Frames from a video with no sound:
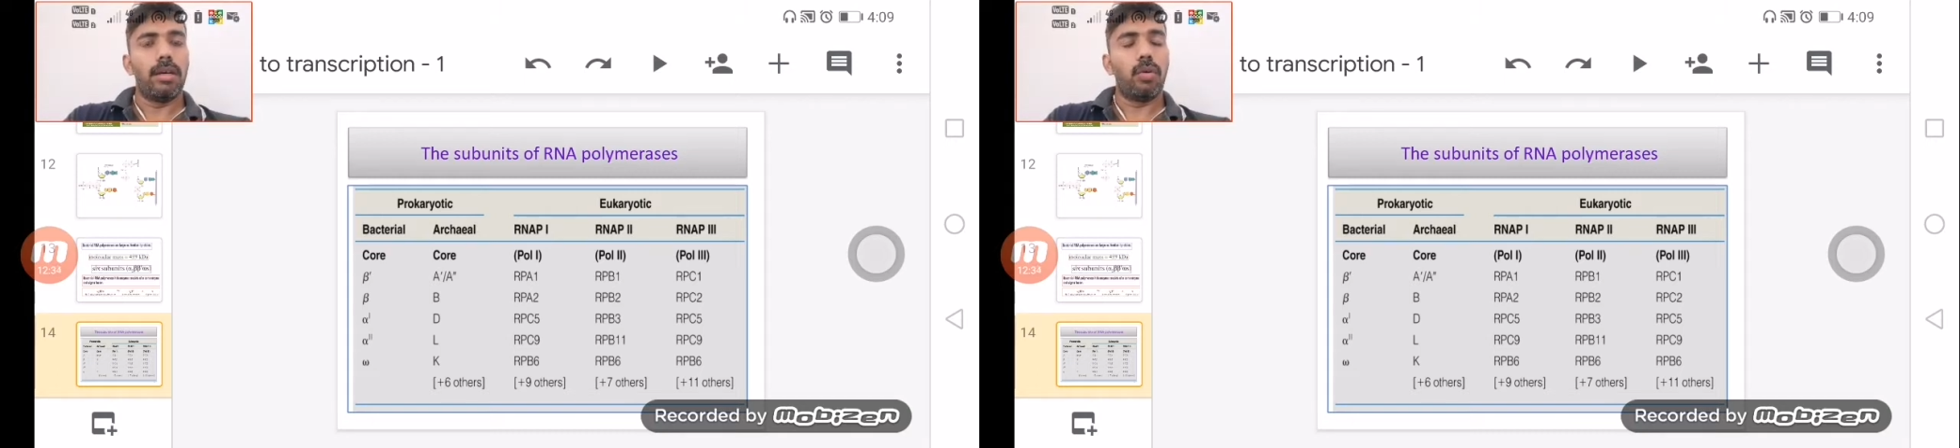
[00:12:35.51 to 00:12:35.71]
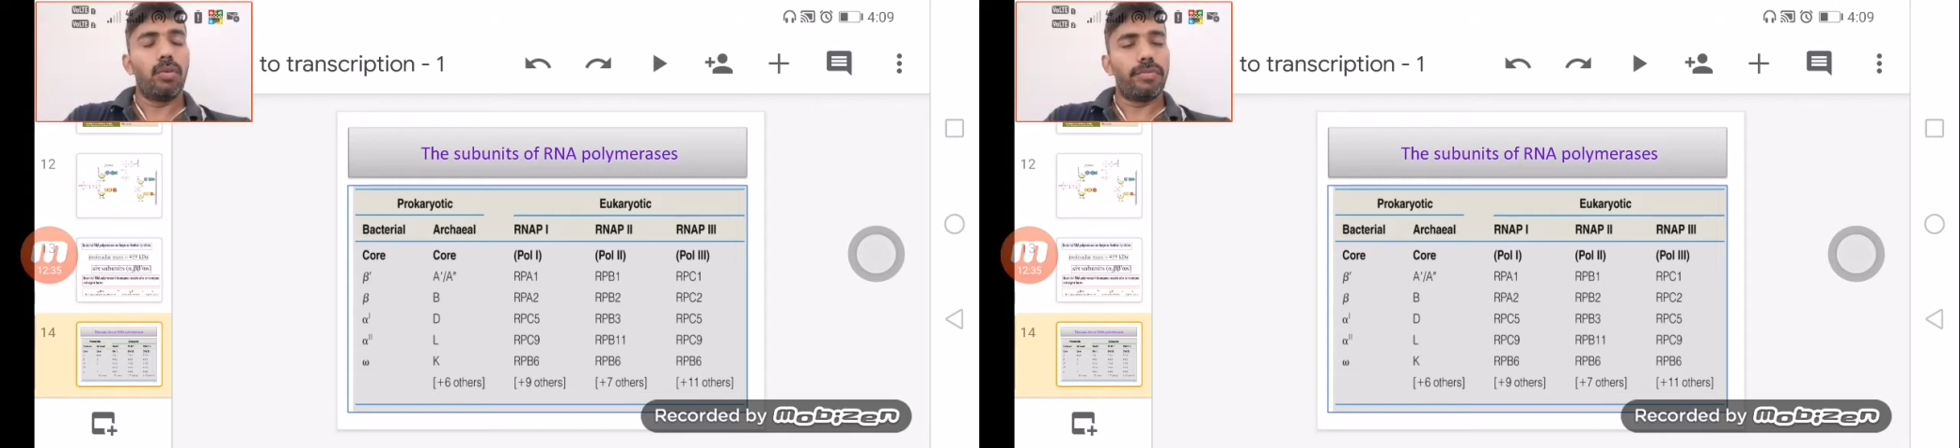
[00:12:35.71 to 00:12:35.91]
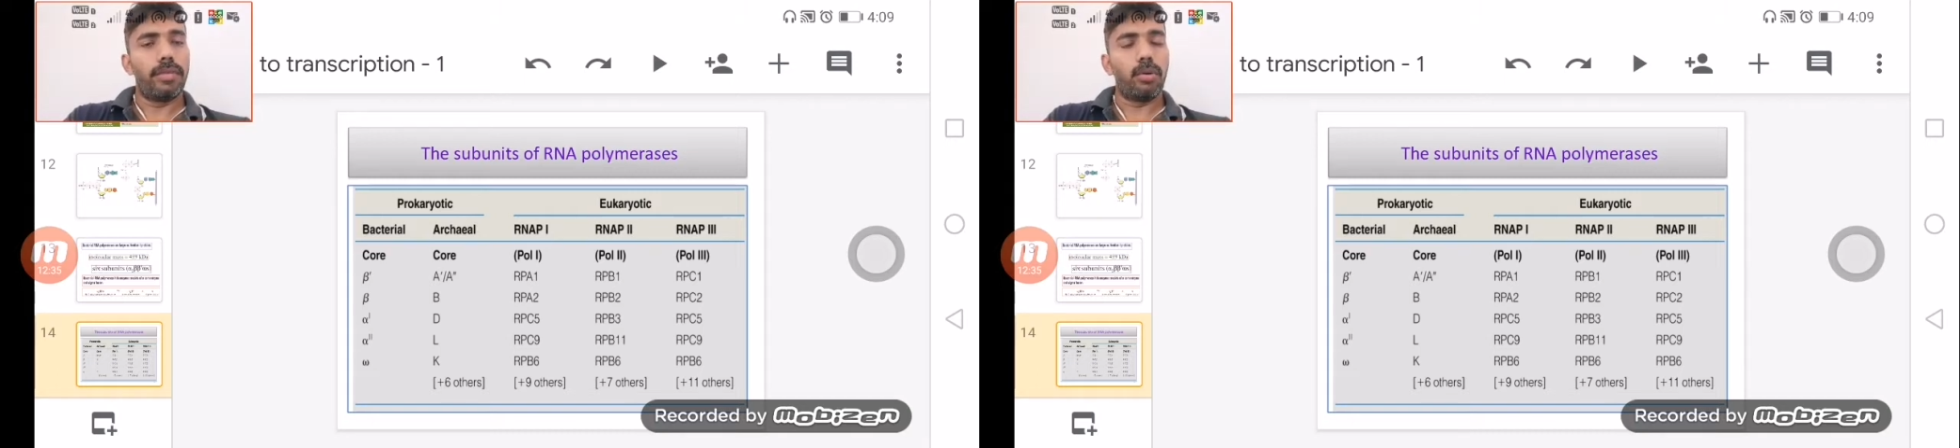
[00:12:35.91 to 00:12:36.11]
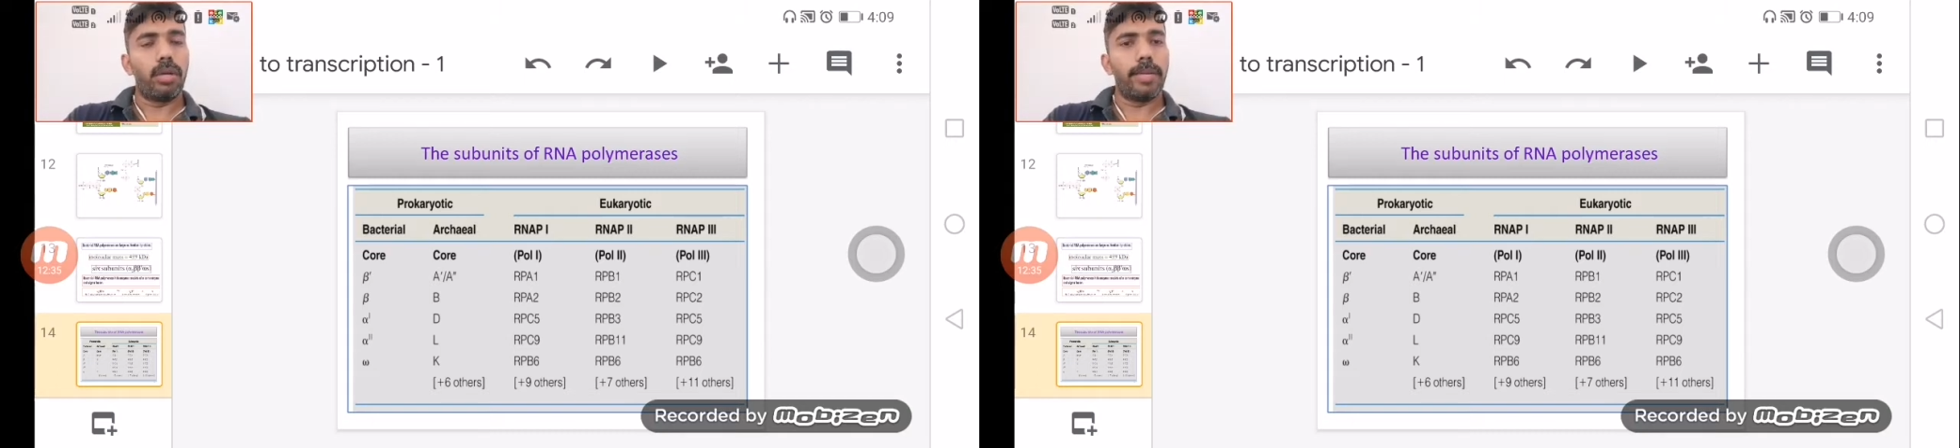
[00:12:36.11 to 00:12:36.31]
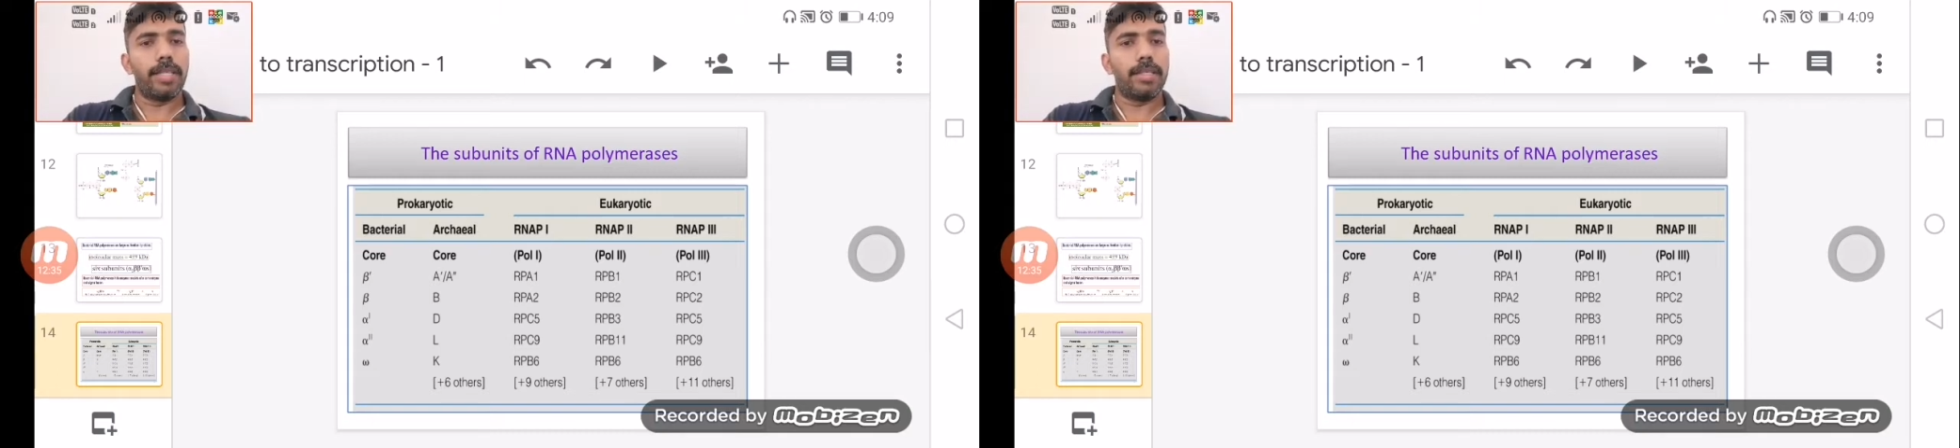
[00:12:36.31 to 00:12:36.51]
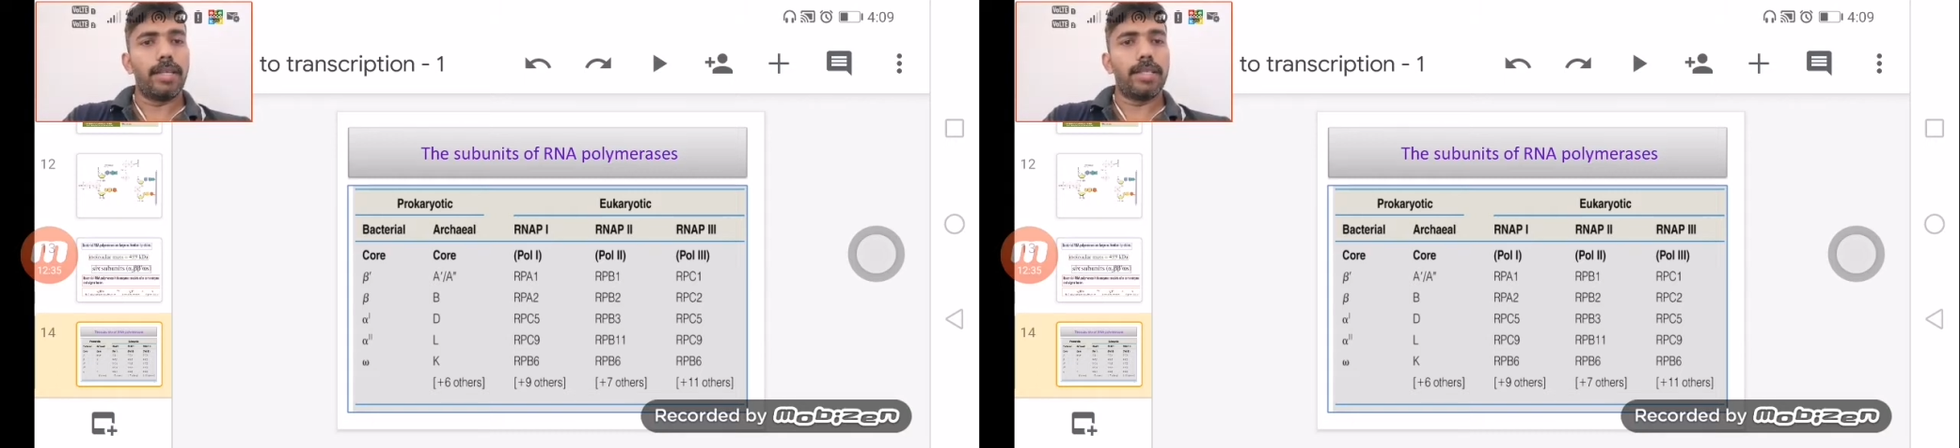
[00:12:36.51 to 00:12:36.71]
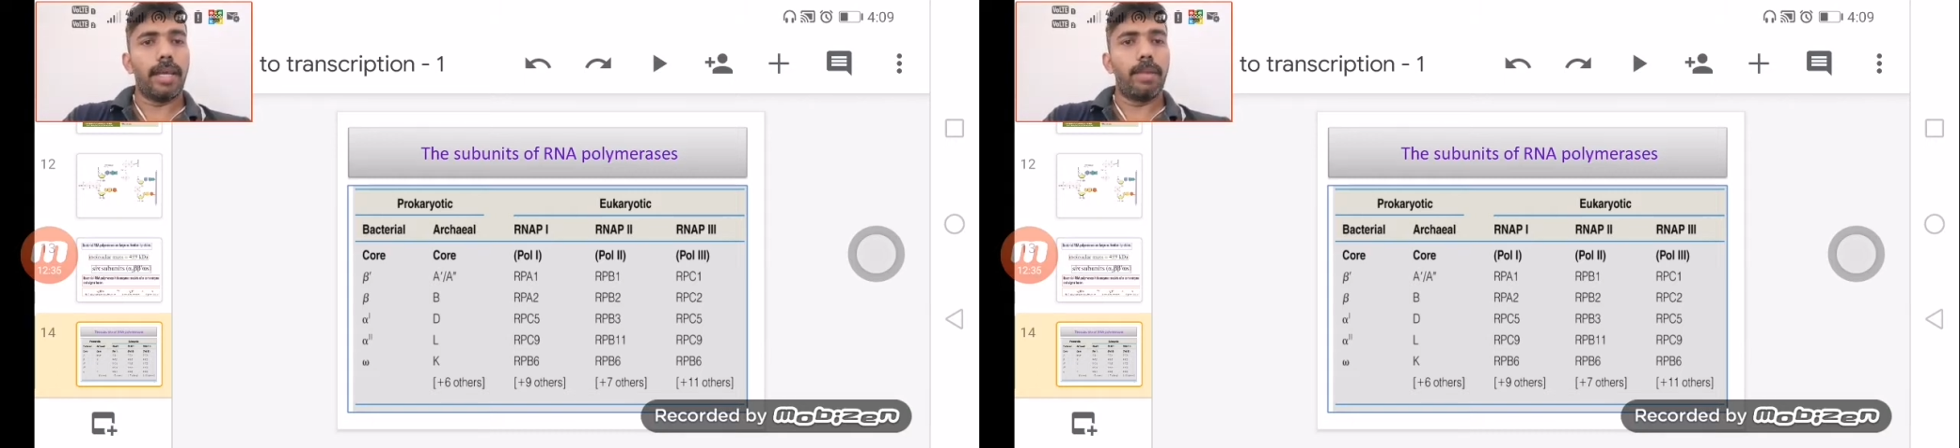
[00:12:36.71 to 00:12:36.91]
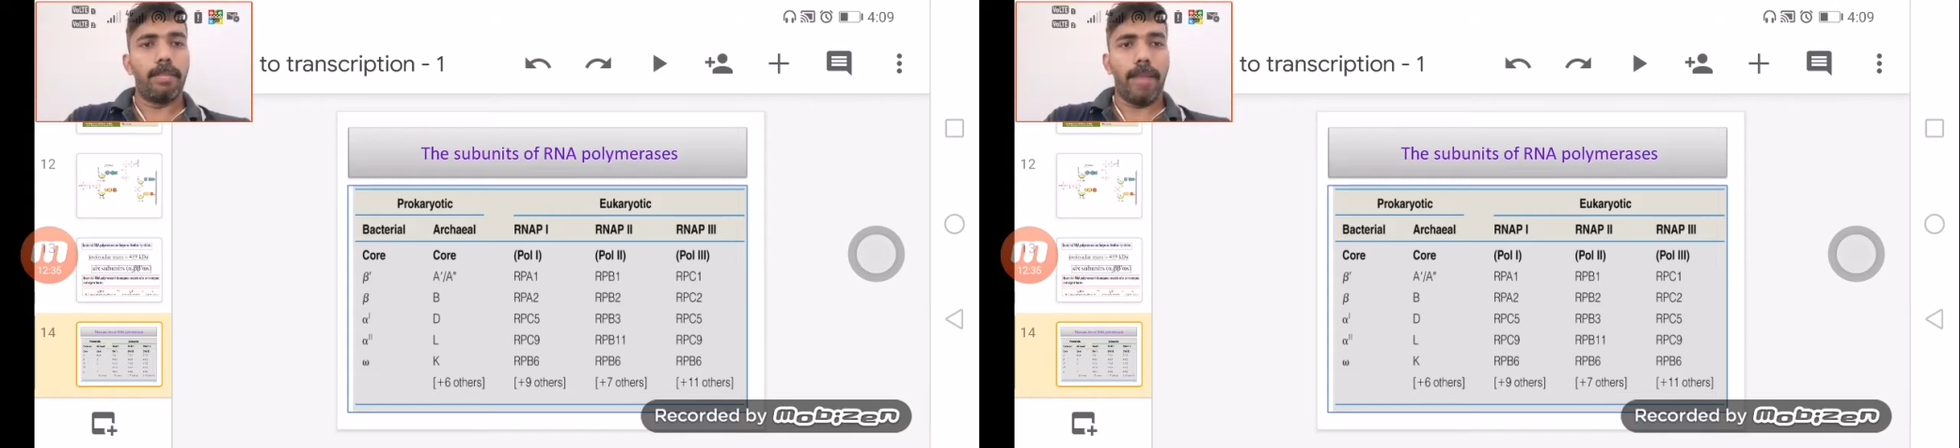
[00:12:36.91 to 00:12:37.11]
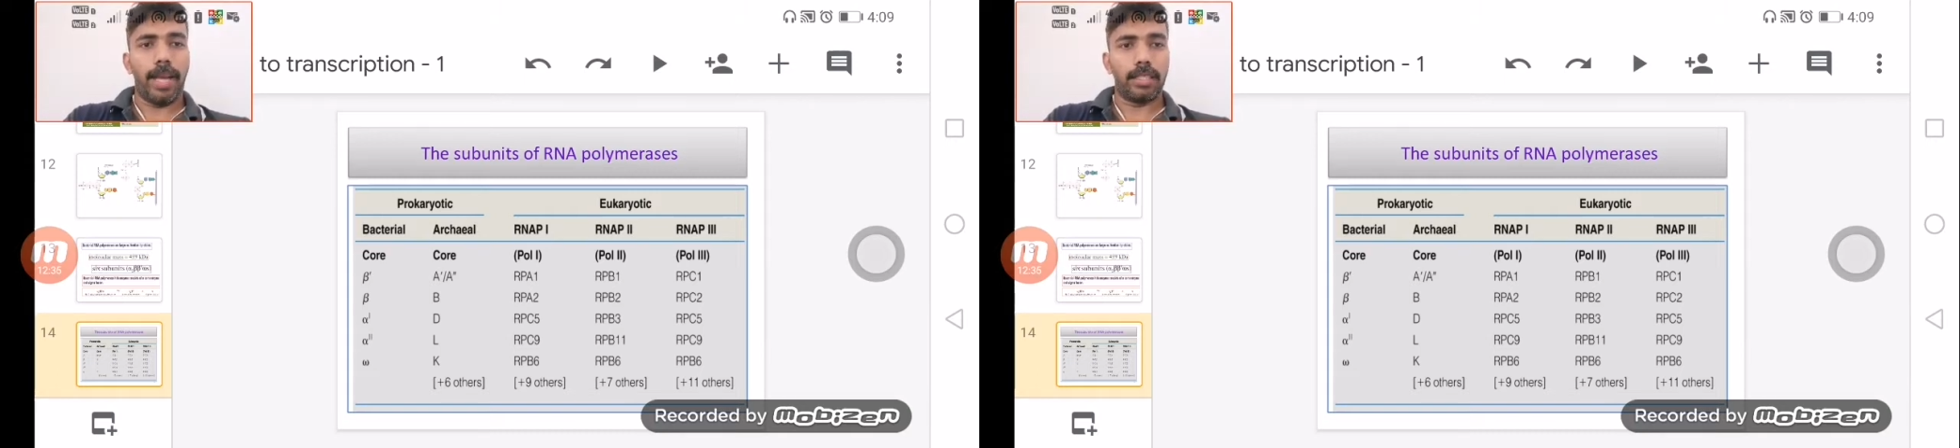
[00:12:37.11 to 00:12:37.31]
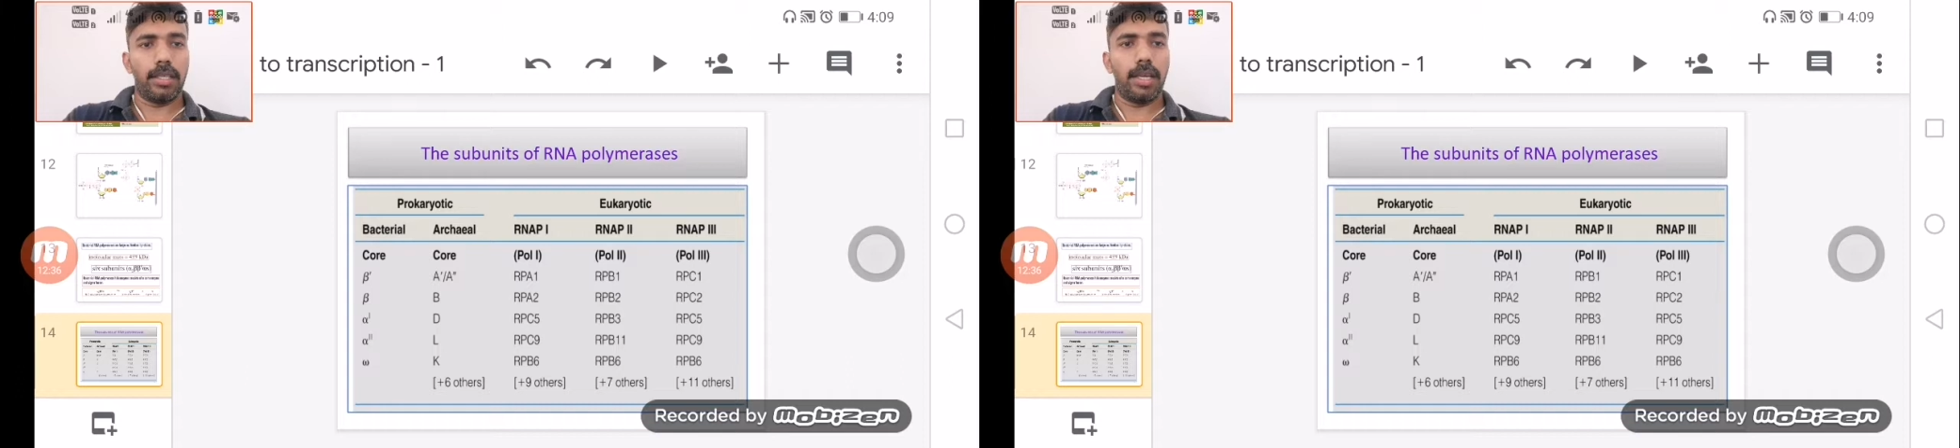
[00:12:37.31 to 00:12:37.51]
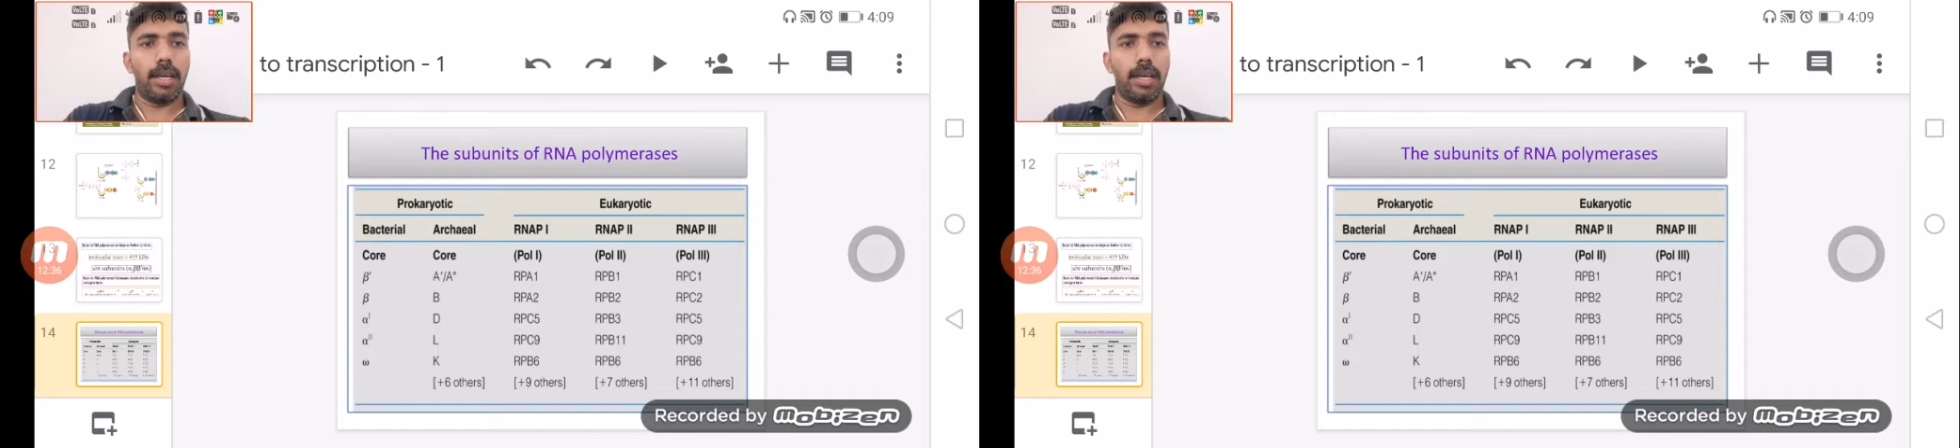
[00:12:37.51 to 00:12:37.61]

of the polymerase enzyme in bacteria,